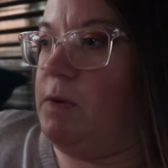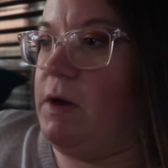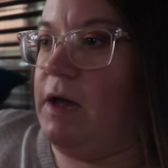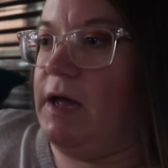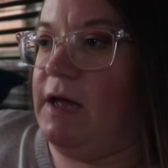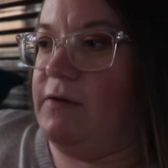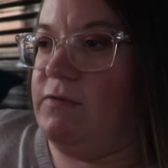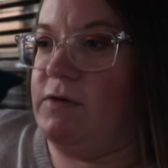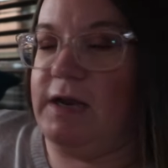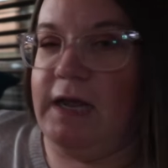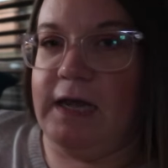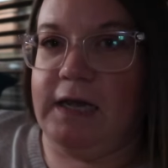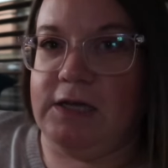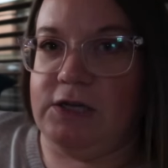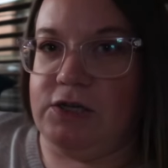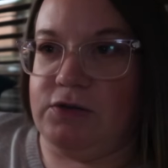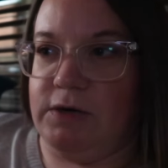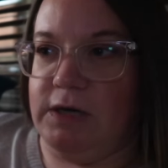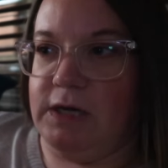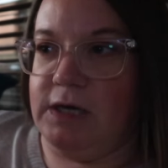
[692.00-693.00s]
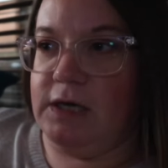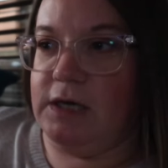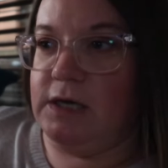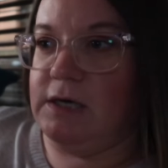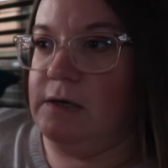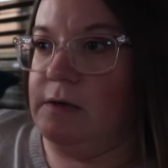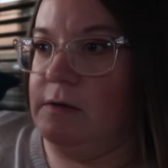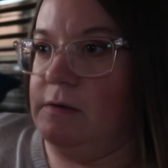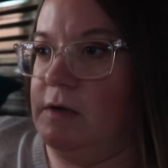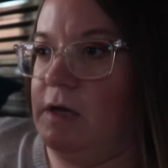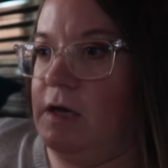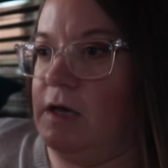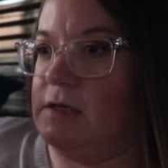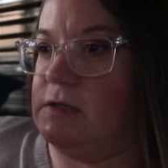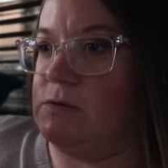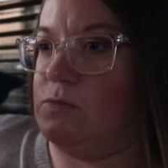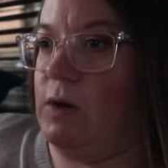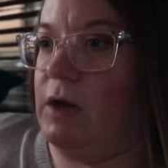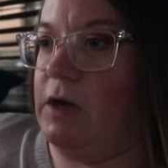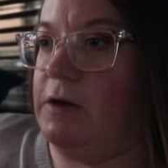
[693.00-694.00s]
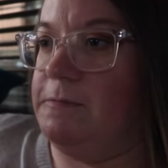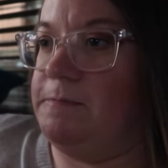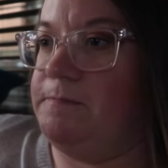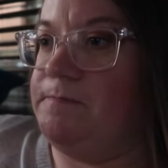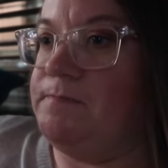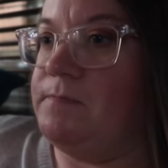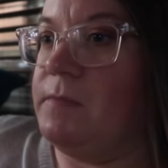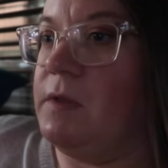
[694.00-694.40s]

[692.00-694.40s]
probably have a naked drink as well